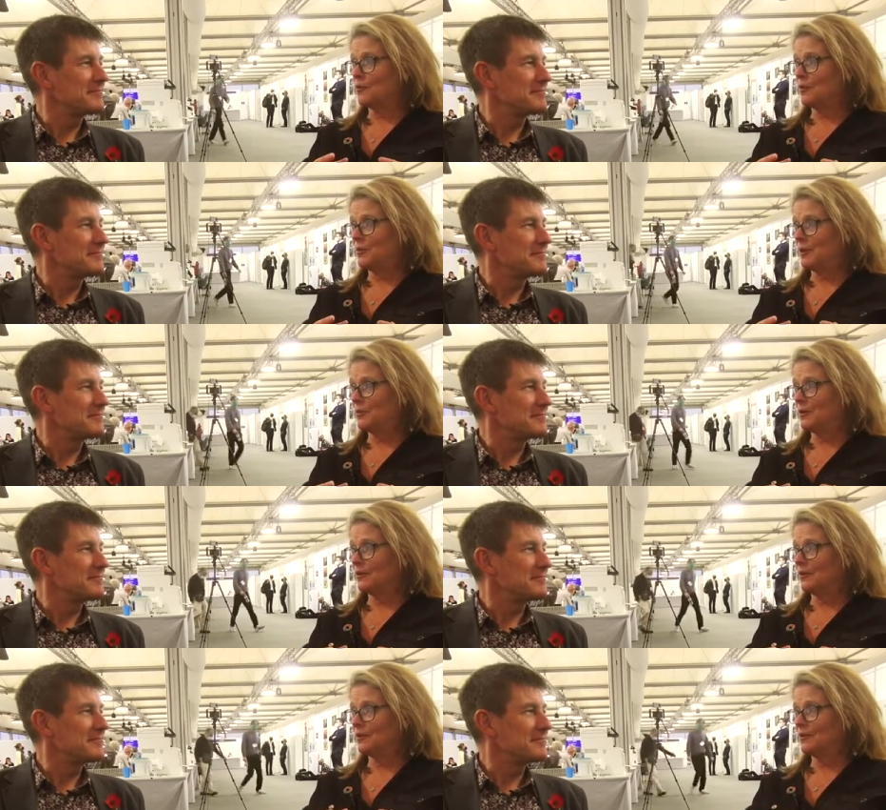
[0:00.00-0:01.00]
Speaker 1: with
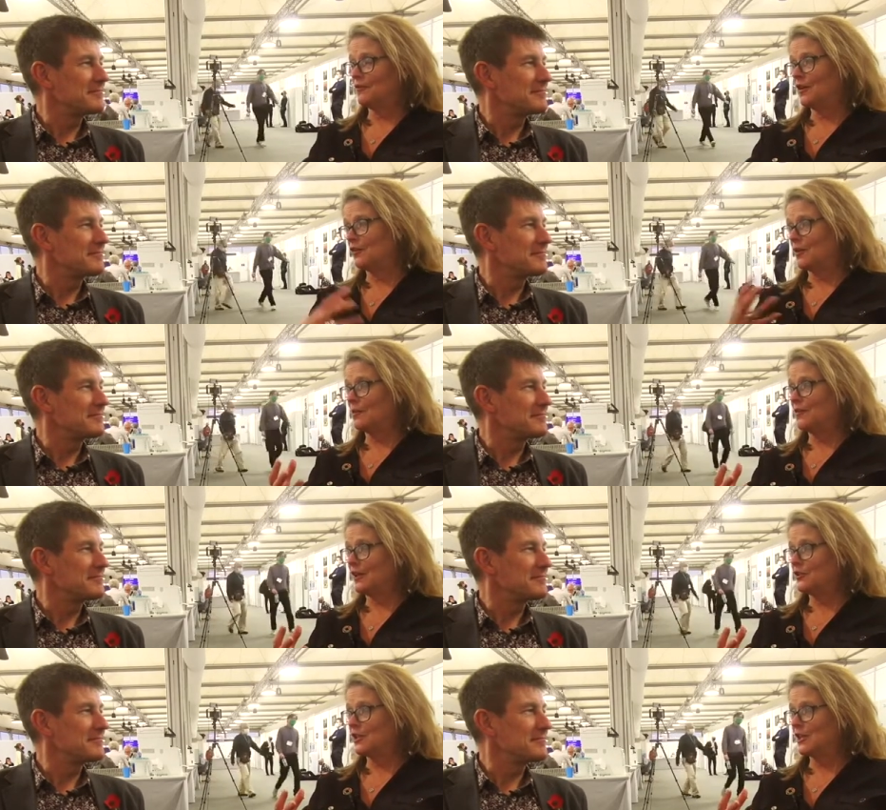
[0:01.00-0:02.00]
people who are further up the
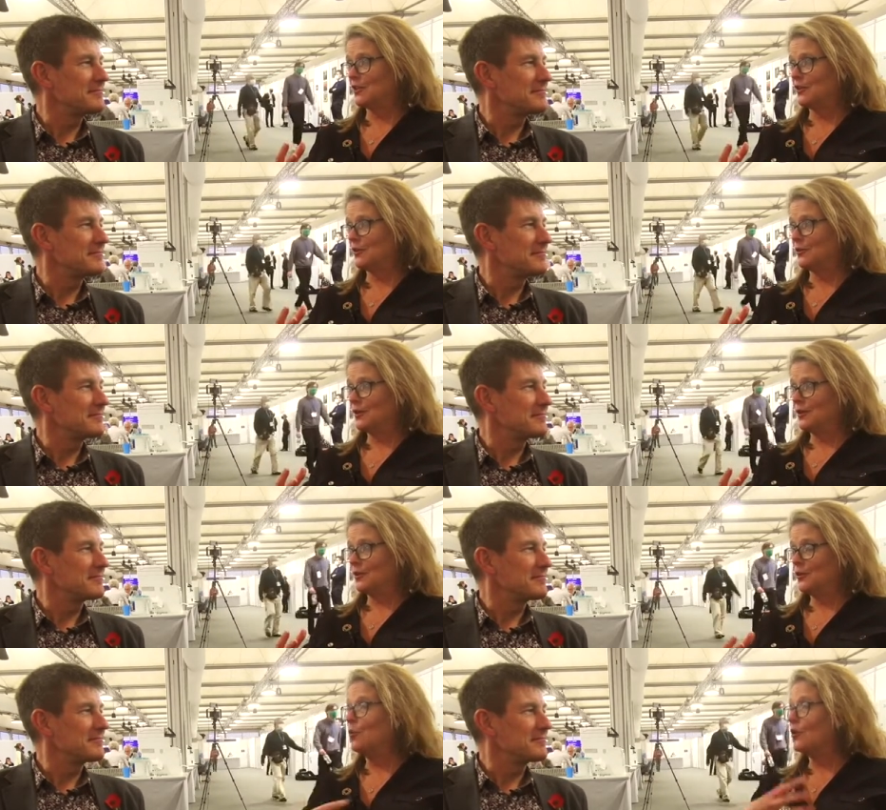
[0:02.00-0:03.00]
value chain who,
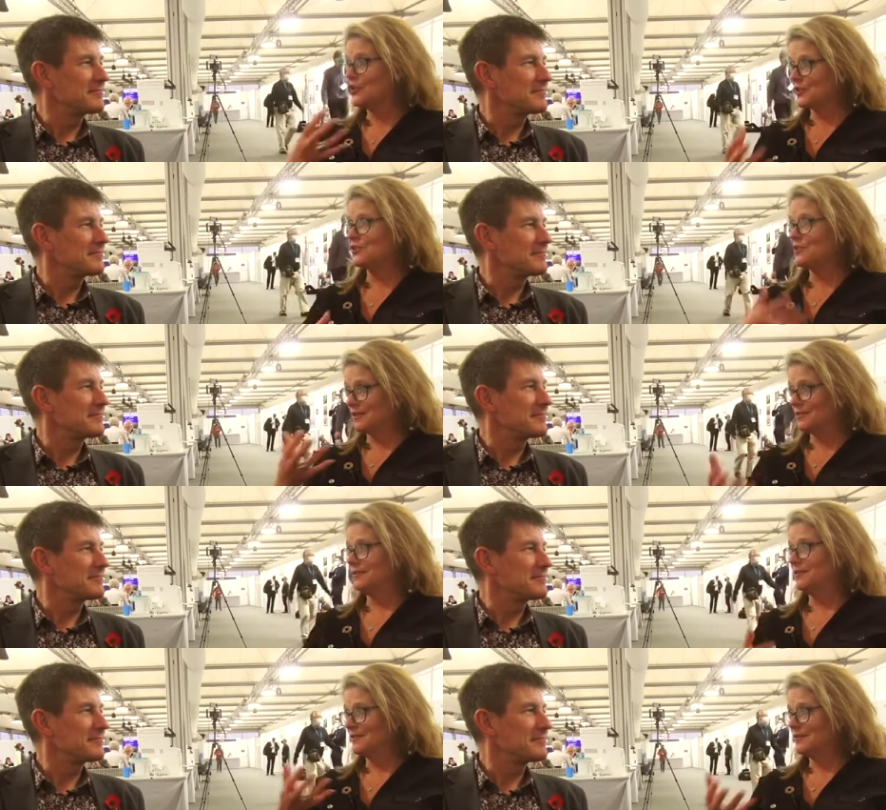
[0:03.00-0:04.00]
who want us to,
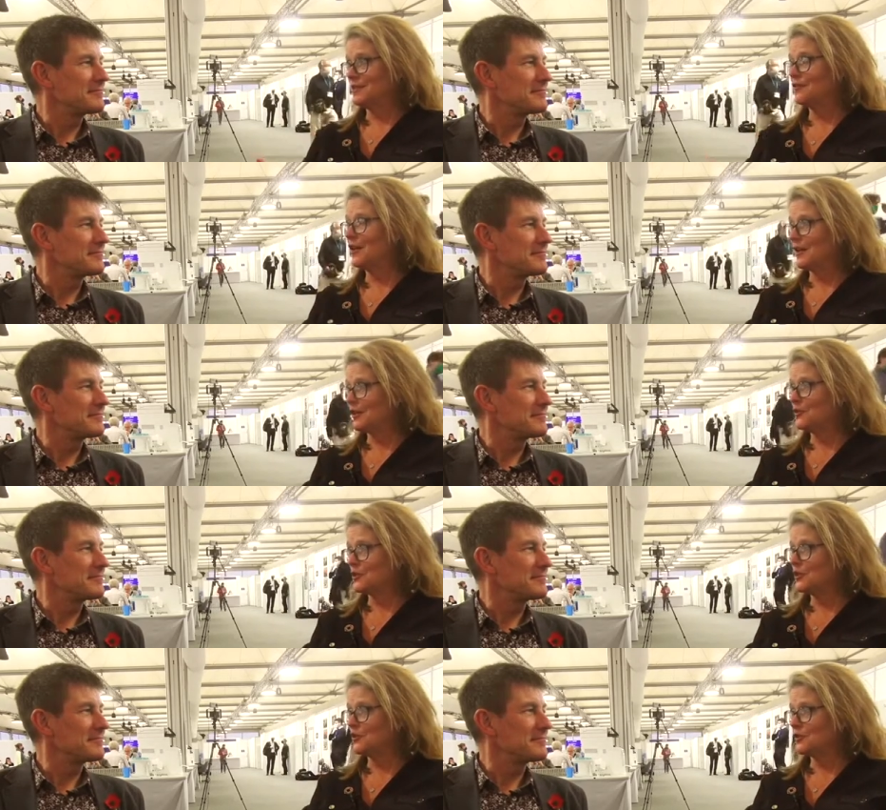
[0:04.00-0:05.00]
to find those
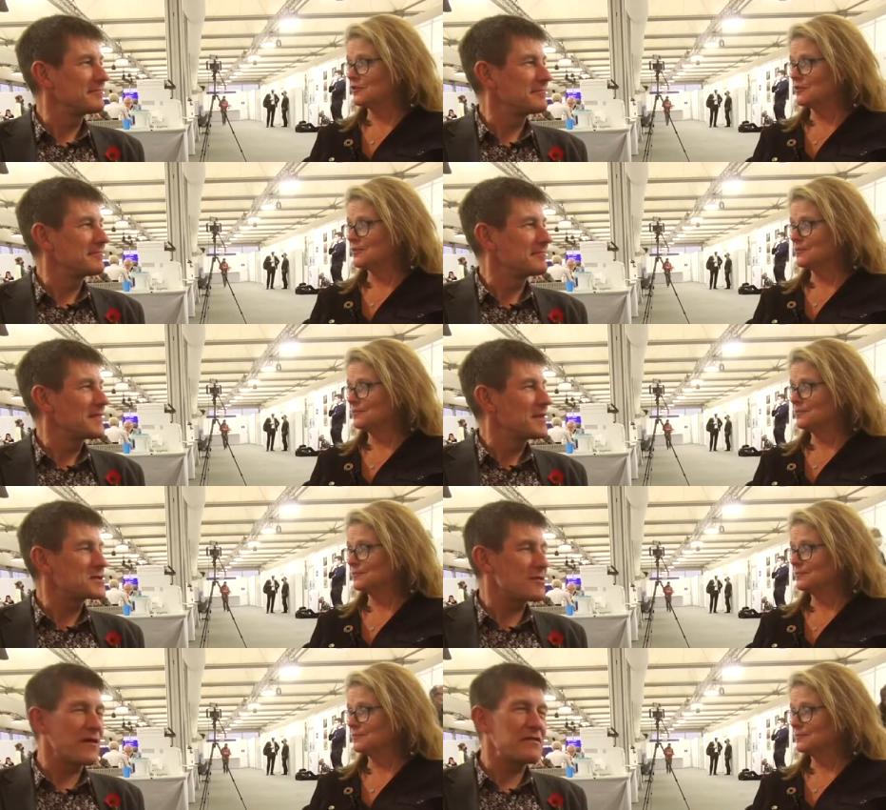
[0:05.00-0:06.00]
solutions.
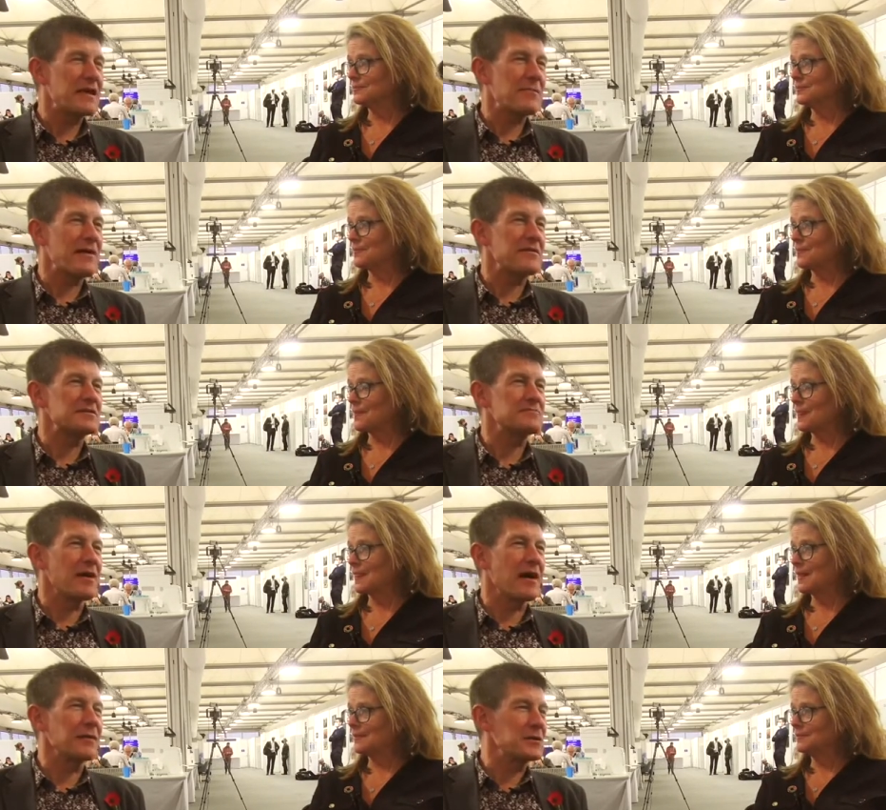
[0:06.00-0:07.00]
Speaker 2: So if I think about this,
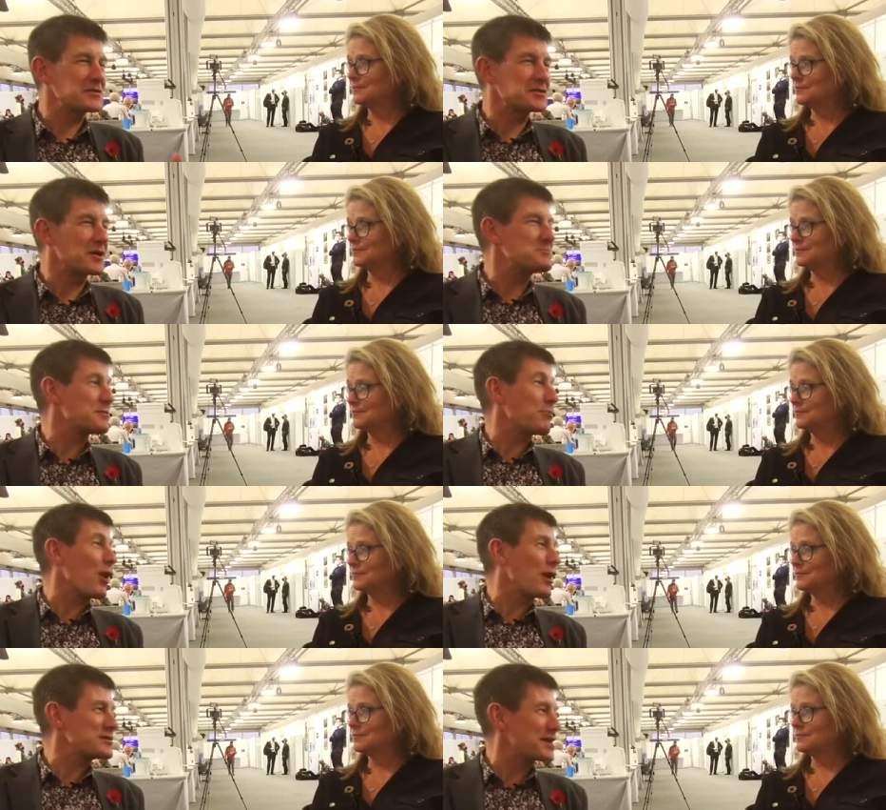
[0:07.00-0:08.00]
I'm going to use the term
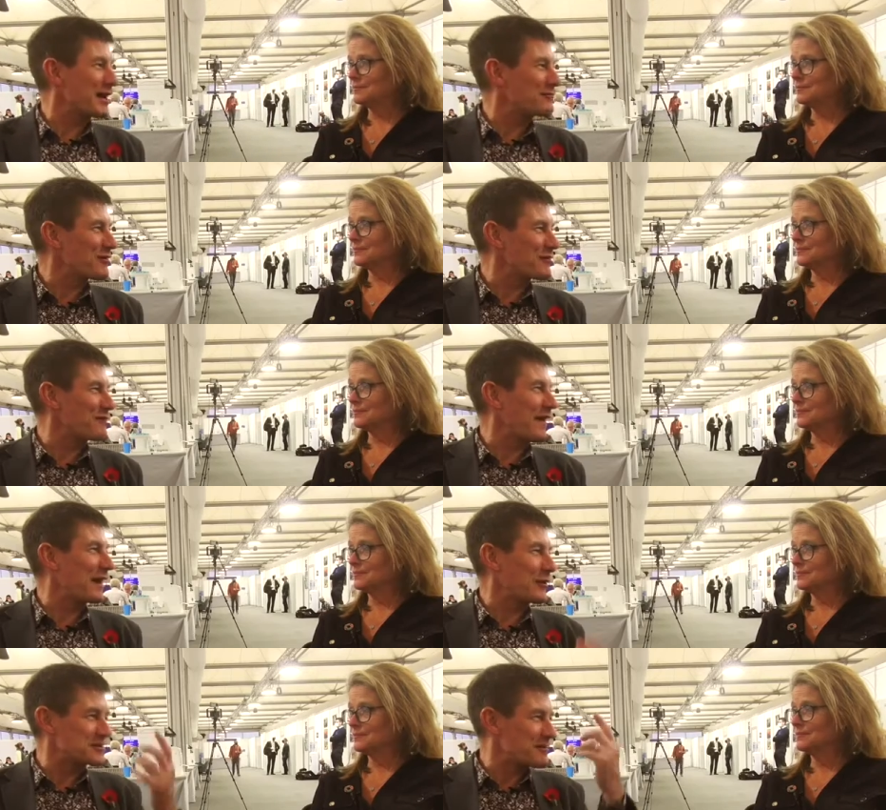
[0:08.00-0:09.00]
supply chain rather than
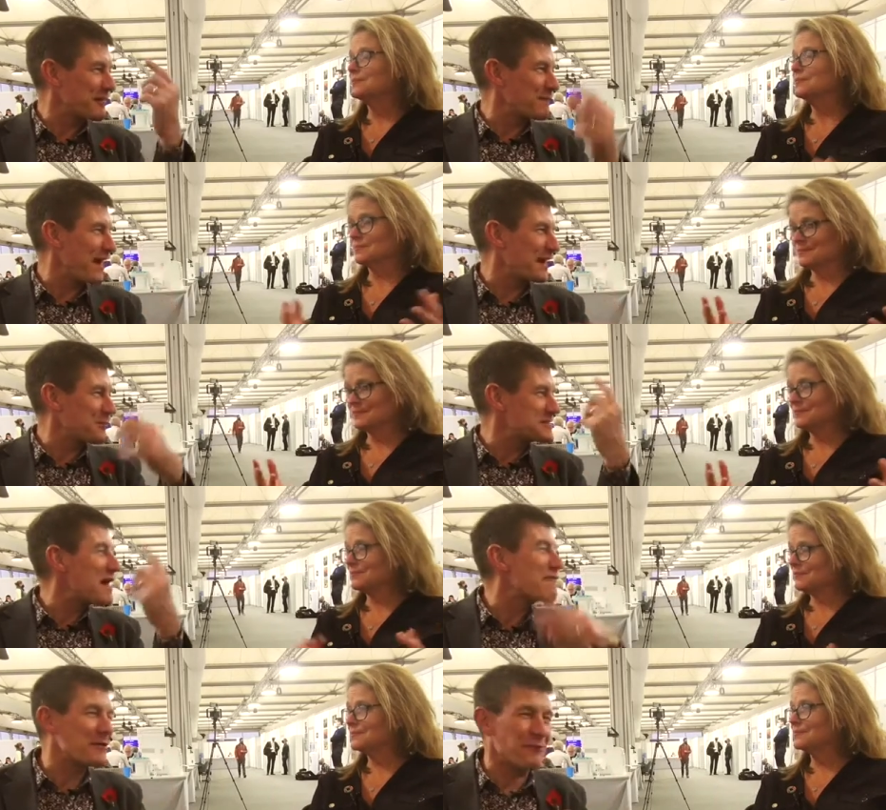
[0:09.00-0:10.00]
value because I think value is
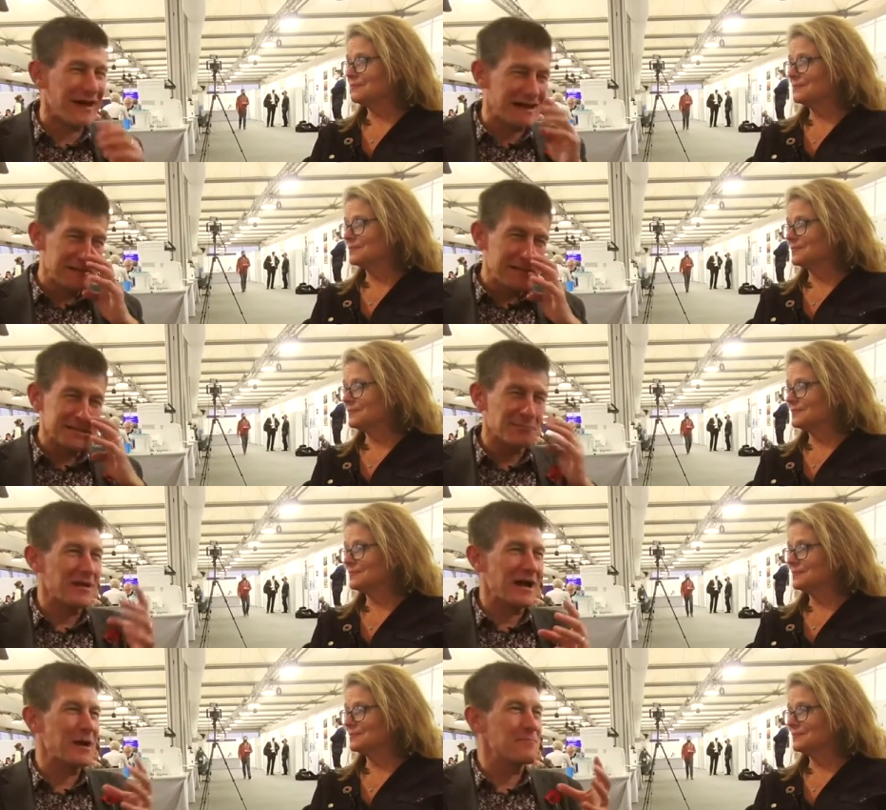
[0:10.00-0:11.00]
everywhere. So,
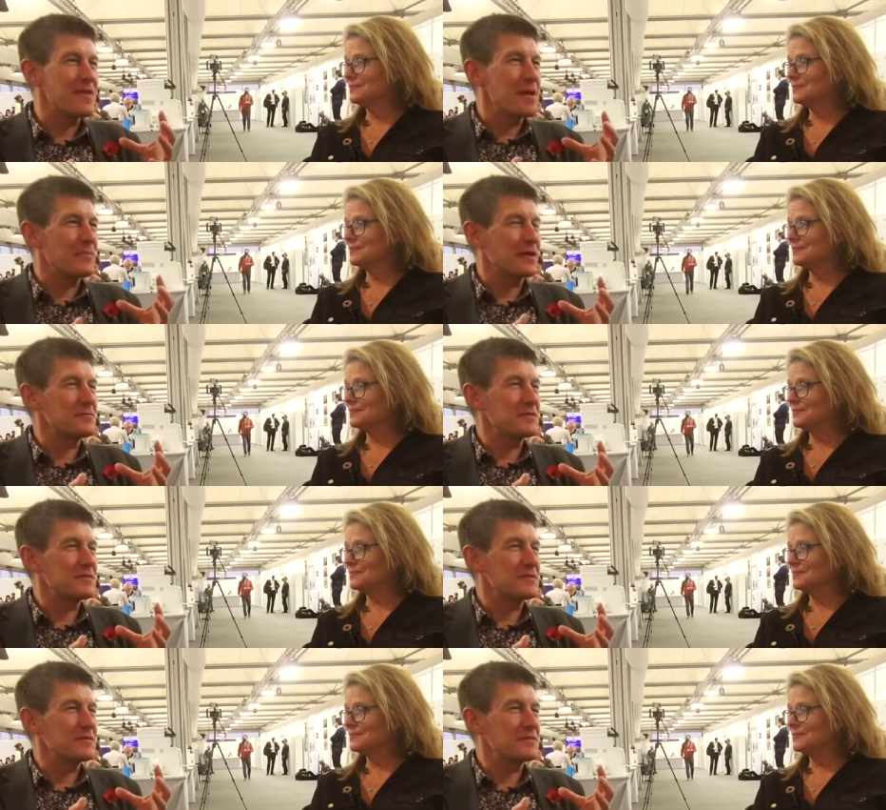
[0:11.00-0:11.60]
um, but I'm